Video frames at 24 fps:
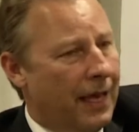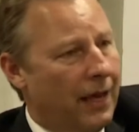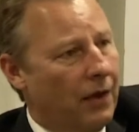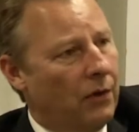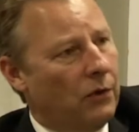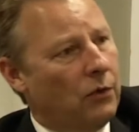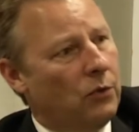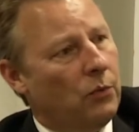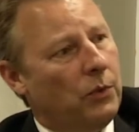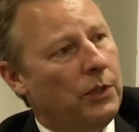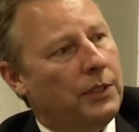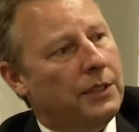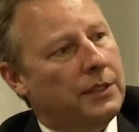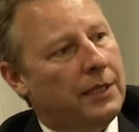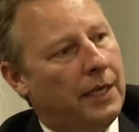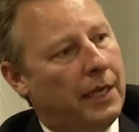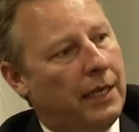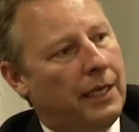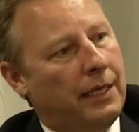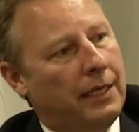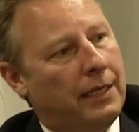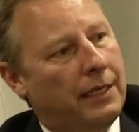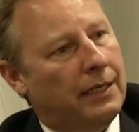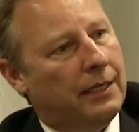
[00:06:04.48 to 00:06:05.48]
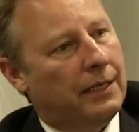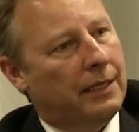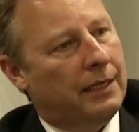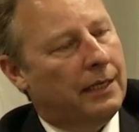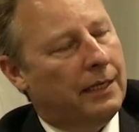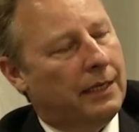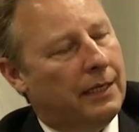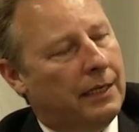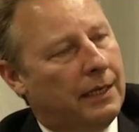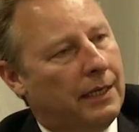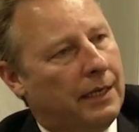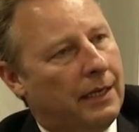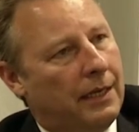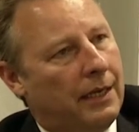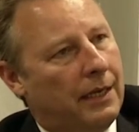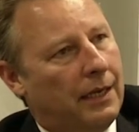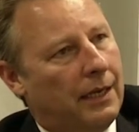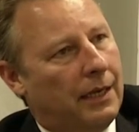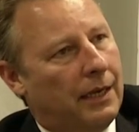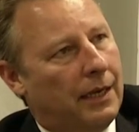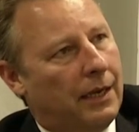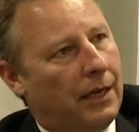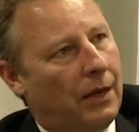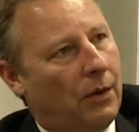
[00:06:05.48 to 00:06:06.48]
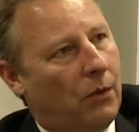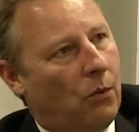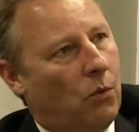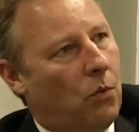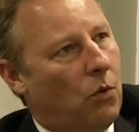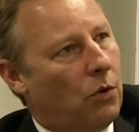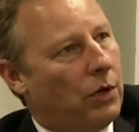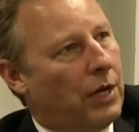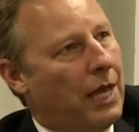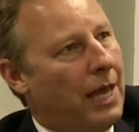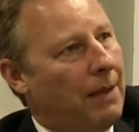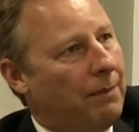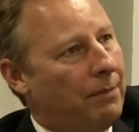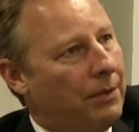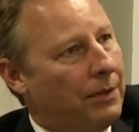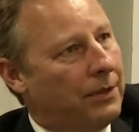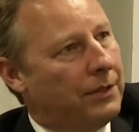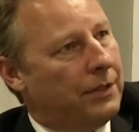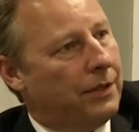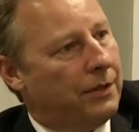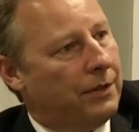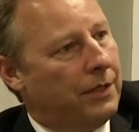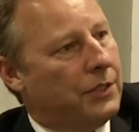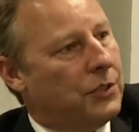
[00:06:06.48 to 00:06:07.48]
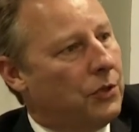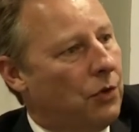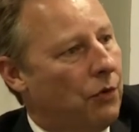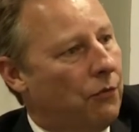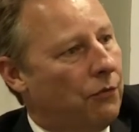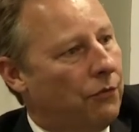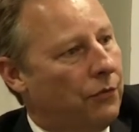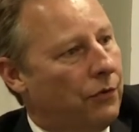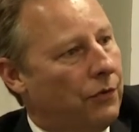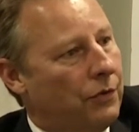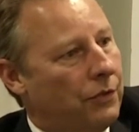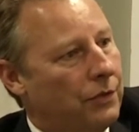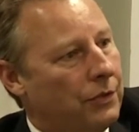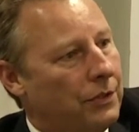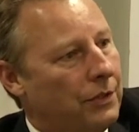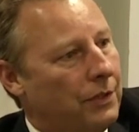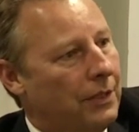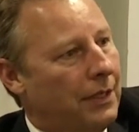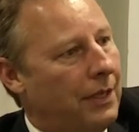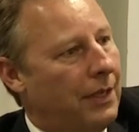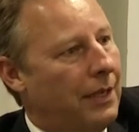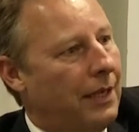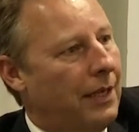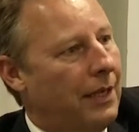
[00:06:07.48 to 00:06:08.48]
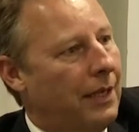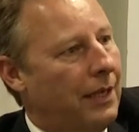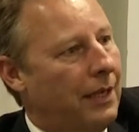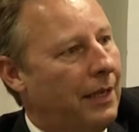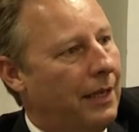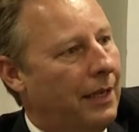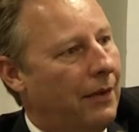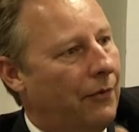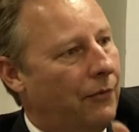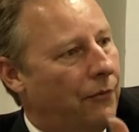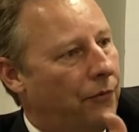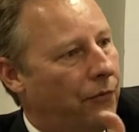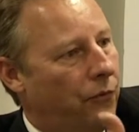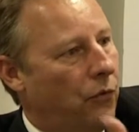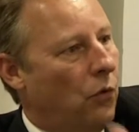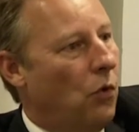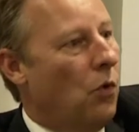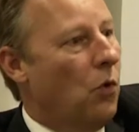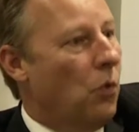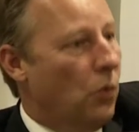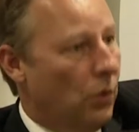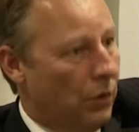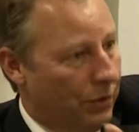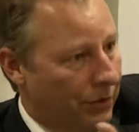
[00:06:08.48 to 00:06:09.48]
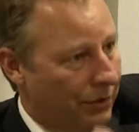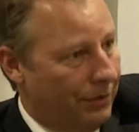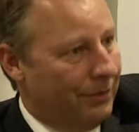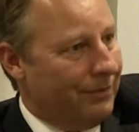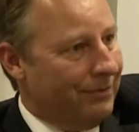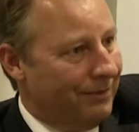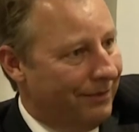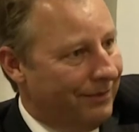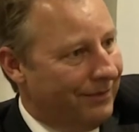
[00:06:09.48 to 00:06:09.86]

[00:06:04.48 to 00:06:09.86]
How do we take what happens at this conference forward,